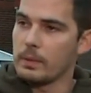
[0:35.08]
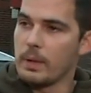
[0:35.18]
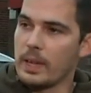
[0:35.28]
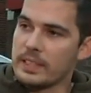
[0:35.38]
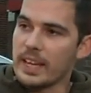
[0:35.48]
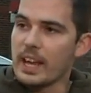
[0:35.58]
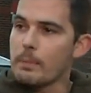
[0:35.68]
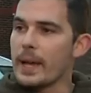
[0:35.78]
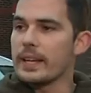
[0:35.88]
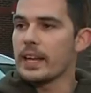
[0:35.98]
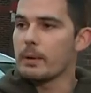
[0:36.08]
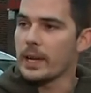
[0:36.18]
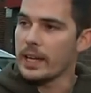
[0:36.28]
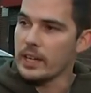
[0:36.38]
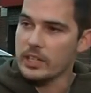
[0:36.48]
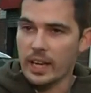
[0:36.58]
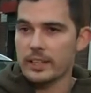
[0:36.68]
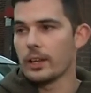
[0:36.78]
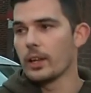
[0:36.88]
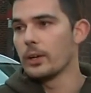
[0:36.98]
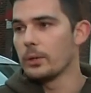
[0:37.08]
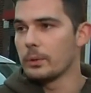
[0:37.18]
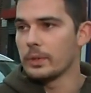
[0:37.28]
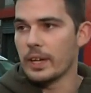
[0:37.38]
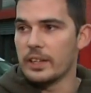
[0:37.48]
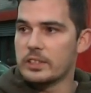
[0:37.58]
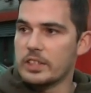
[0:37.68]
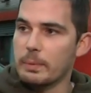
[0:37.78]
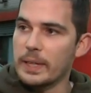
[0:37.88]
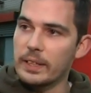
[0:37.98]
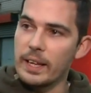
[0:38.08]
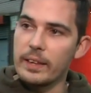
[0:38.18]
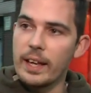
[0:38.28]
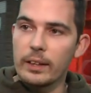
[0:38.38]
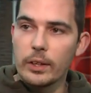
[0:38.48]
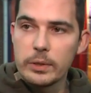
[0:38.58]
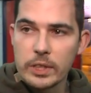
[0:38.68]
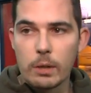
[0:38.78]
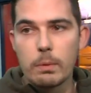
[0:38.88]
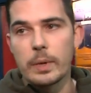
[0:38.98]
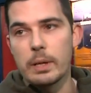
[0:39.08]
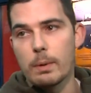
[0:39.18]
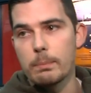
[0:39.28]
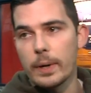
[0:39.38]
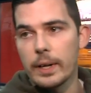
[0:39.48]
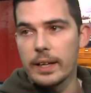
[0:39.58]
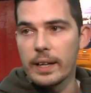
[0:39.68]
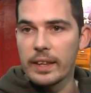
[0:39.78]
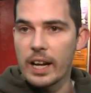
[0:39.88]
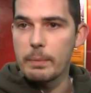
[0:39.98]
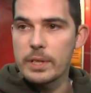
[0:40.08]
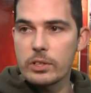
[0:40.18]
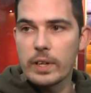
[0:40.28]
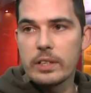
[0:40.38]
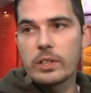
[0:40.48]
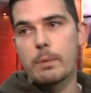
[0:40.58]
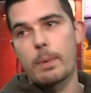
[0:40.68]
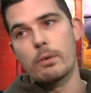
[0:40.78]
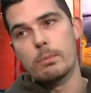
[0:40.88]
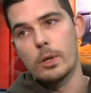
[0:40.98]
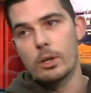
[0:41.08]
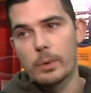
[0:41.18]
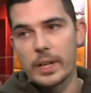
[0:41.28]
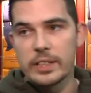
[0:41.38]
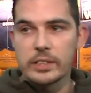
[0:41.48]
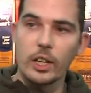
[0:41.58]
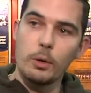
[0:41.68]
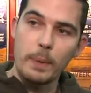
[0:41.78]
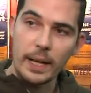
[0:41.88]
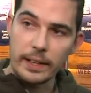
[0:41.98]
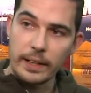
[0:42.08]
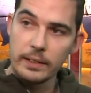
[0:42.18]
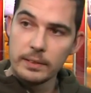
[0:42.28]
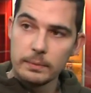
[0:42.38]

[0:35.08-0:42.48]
day? Entire payday wage and a loan. I used to be in there losing all my money at one point and then I'd be straight trying to borrow more money to go back in.